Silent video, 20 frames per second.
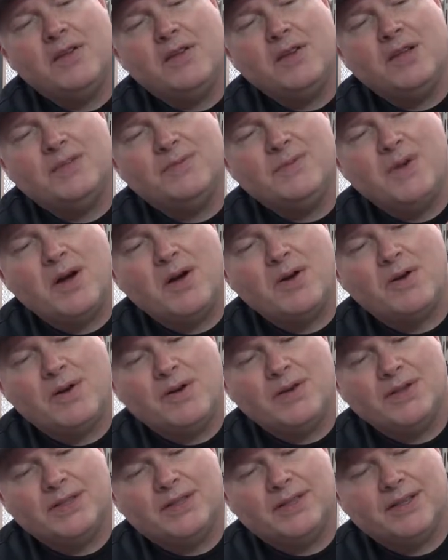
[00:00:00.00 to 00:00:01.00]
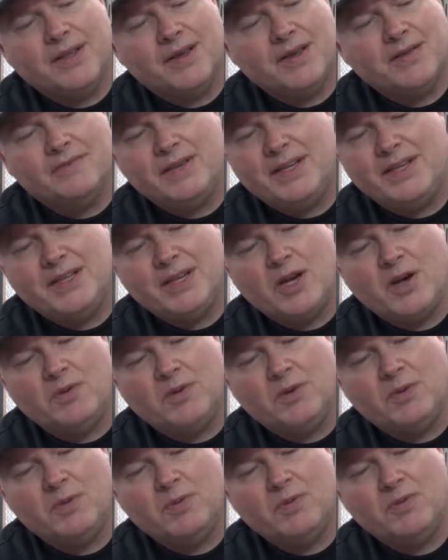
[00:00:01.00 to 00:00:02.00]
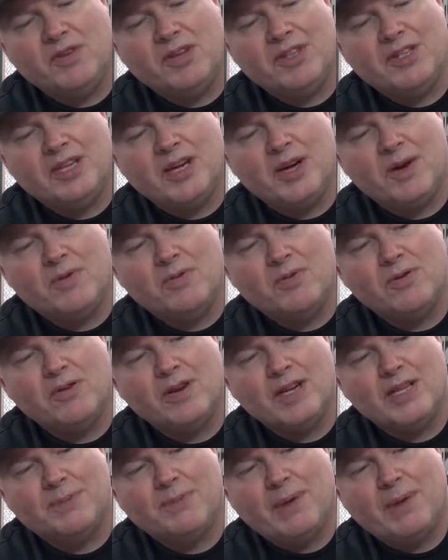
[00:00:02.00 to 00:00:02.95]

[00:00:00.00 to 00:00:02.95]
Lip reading: got this from Argos, normal retail price,